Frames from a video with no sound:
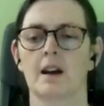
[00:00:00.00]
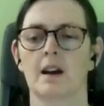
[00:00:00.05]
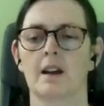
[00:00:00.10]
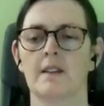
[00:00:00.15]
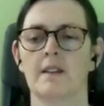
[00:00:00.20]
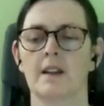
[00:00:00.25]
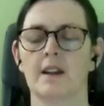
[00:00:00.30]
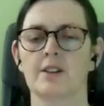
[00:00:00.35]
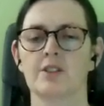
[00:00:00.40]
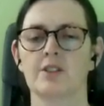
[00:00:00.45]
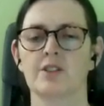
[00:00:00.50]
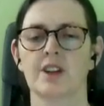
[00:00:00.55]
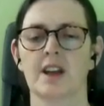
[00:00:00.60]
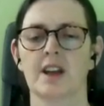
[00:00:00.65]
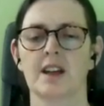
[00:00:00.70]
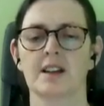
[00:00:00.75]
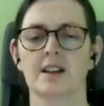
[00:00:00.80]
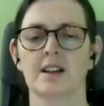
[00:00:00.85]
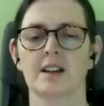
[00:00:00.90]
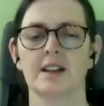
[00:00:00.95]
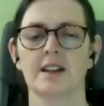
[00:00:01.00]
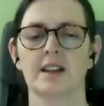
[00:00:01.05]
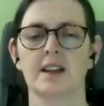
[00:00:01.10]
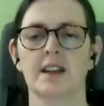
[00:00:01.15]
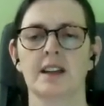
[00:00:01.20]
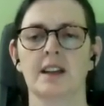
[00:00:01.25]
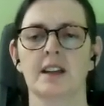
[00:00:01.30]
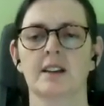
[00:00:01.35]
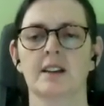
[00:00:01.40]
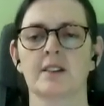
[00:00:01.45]
And then
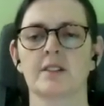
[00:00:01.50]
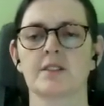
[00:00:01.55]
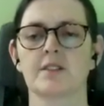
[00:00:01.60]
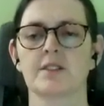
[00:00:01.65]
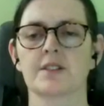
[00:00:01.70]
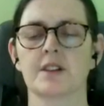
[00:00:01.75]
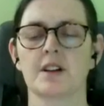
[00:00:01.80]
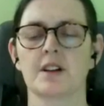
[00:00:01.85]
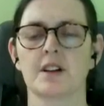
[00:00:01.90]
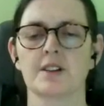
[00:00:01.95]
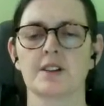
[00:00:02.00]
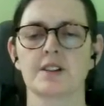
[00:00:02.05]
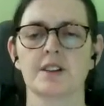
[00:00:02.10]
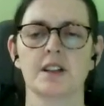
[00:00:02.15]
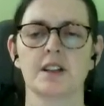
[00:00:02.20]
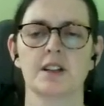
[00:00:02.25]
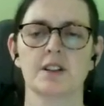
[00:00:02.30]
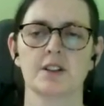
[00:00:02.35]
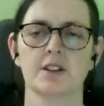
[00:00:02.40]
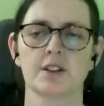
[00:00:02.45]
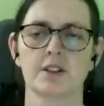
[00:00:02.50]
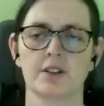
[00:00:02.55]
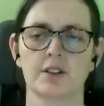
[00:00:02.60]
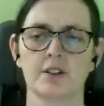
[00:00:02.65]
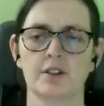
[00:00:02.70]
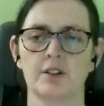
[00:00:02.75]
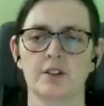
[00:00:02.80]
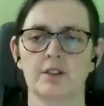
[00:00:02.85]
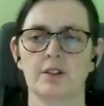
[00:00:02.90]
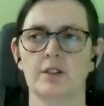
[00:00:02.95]
gently starting
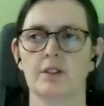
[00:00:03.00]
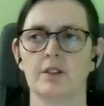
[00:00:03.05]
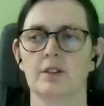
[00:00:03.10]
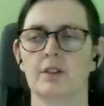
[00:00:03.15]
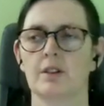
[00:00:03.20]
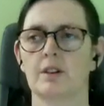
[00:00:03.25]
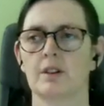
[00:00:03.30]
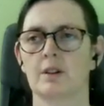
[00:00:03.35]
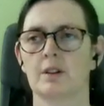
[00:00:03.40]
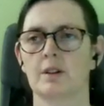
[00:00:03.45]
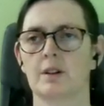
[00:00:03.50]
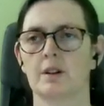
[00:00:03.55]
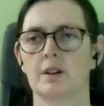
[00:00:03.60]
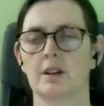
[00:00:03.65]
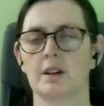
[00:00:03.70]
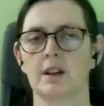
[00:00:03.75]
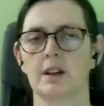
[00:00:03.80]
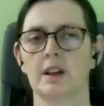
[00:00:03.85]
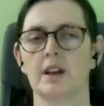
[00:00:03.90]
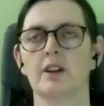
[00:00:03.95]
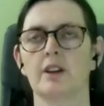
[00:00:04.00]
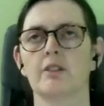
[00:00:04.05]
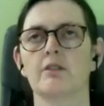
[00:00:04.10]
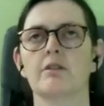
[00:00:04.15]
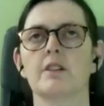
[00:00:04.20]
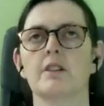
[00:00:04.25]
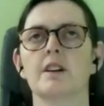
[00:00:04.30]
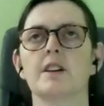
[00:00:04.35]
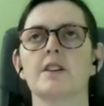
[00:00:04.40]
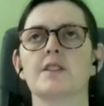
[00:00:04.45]
to
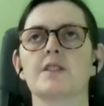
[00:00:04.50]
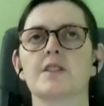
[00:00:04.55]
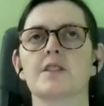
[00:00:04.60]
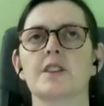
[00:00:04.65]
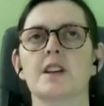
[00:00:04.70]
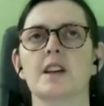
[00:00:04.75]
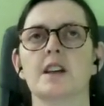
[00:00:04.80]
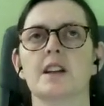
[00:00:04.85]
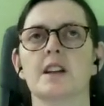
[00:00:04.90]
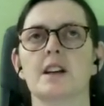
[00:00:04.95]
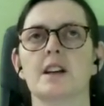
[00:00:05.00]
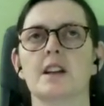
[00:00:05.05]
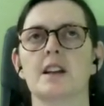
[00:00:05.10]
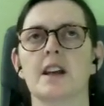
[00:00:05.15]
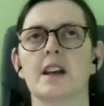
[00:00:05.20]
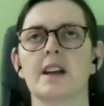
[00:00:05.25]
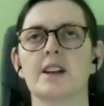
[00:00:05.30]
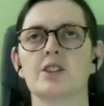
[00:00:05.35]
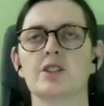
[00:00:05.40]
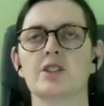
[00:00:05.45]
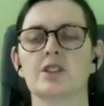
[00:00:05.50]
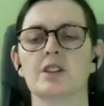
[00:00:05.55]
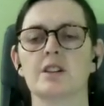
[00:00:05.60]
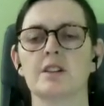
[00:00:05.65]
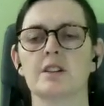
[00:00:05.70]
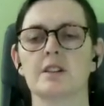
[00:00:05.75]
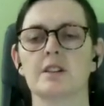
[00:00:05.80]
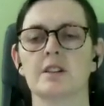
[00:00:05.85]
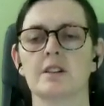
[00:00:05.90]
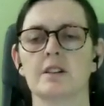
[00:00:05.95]
increase the
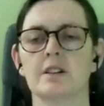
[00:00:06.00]
inhalation.